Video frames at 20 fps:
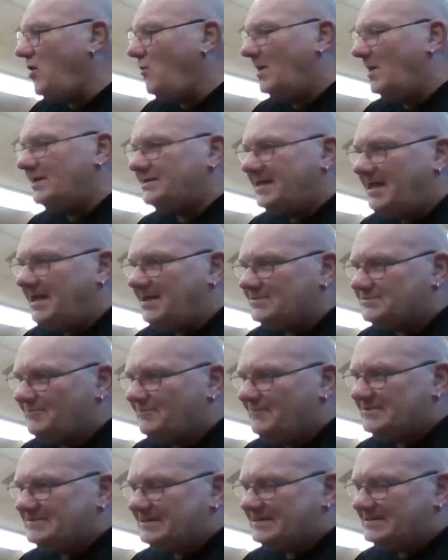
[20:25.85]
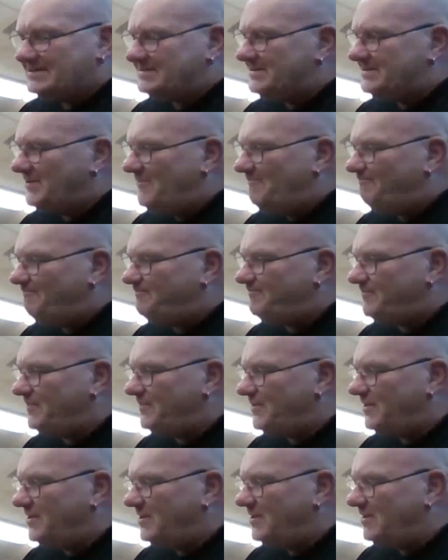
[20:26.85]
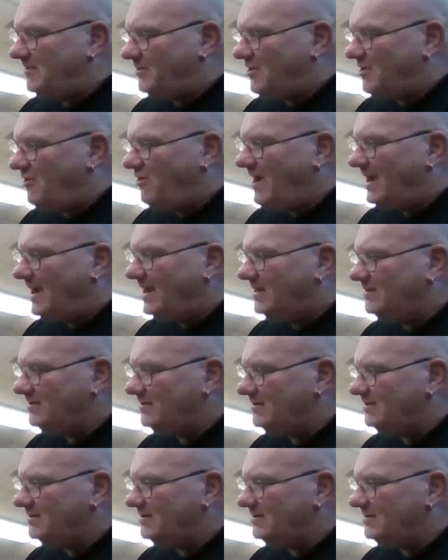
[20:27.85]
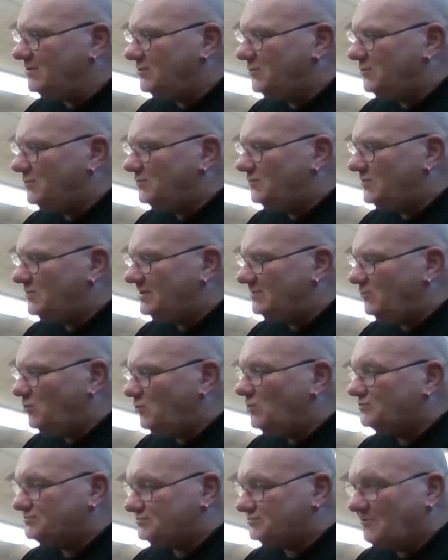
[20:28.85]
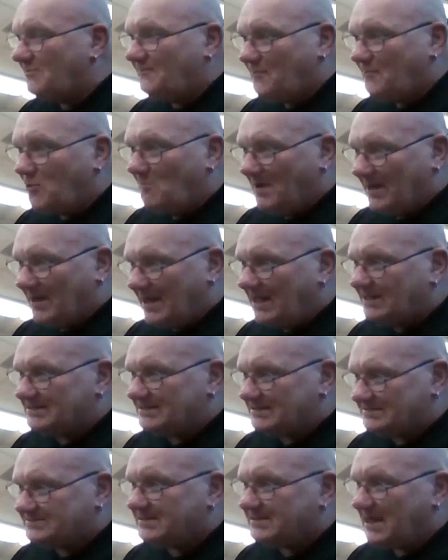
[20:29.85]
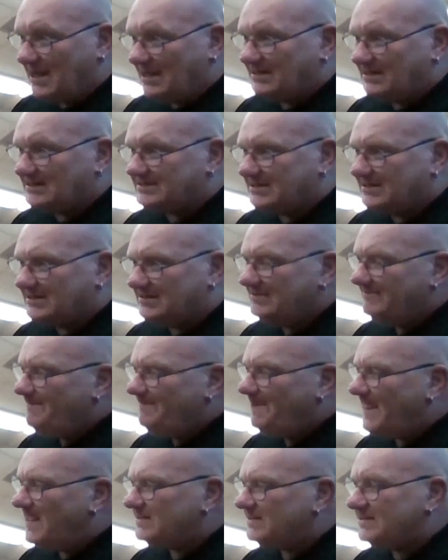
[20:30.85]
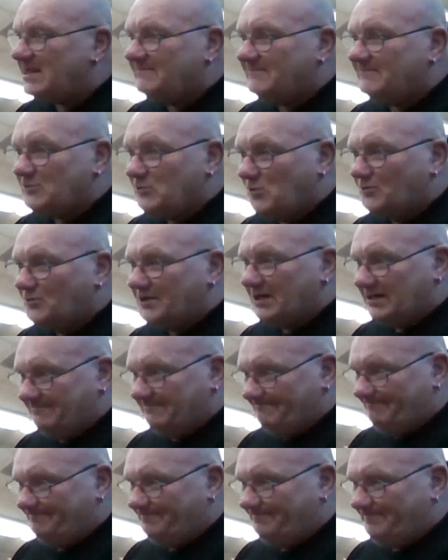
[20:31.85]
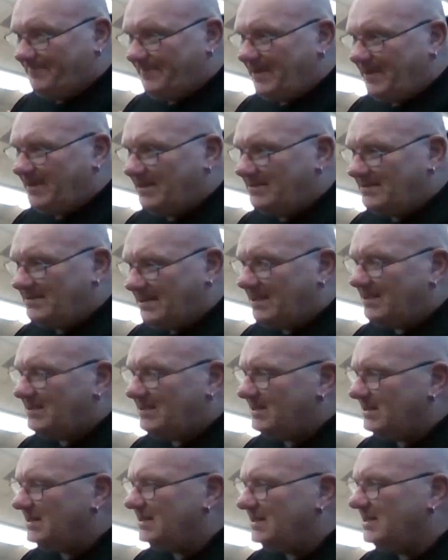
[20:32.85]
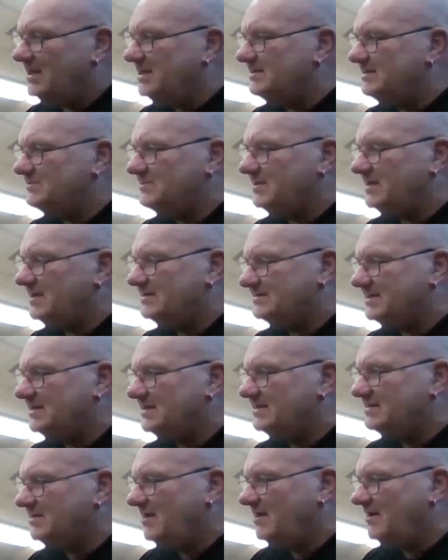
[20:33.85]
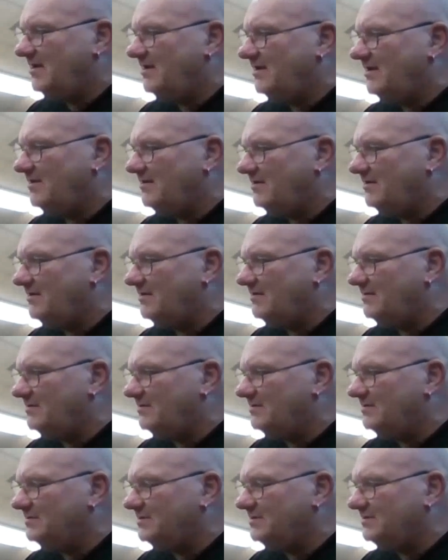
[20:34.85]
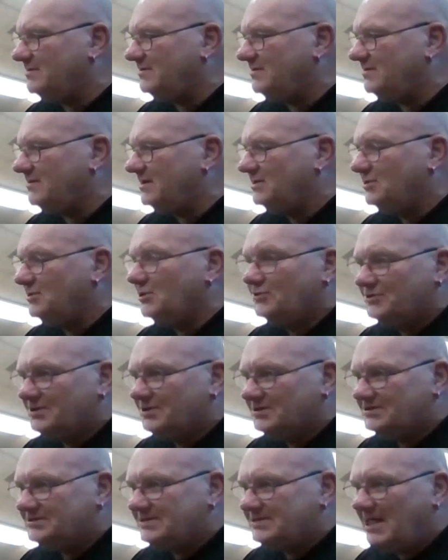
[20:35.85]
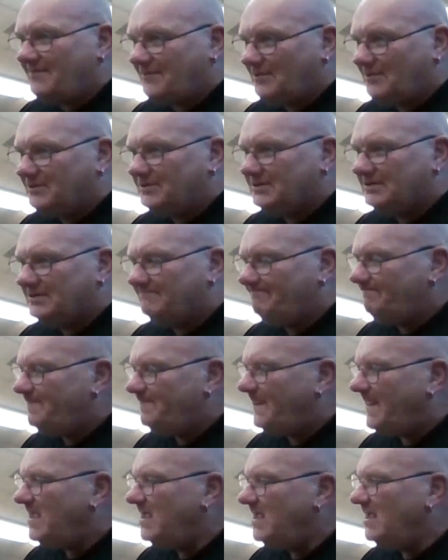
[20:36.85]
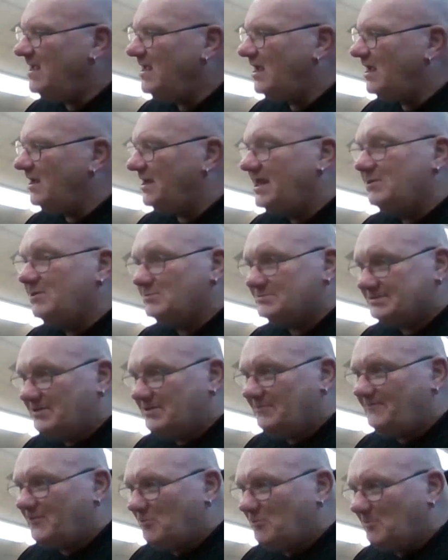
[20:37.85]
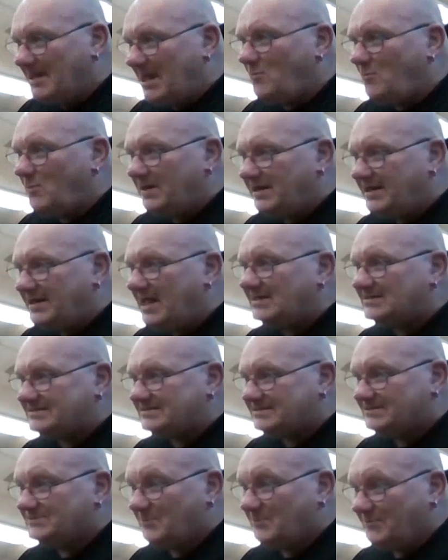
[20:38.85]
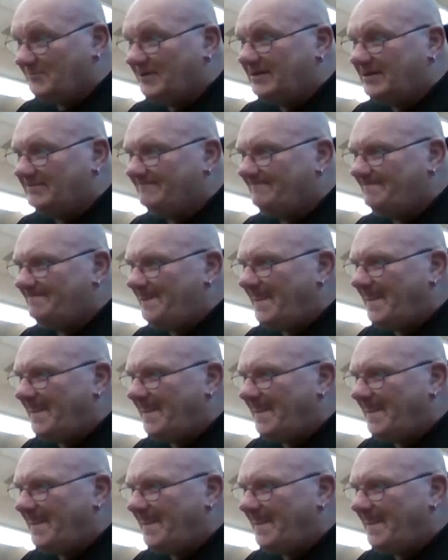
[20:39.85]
I went down to visit a guy who was a former gangster, Dave Courtney. Now he is in London, South London, and he was in the film Gatwick Gangsters with me.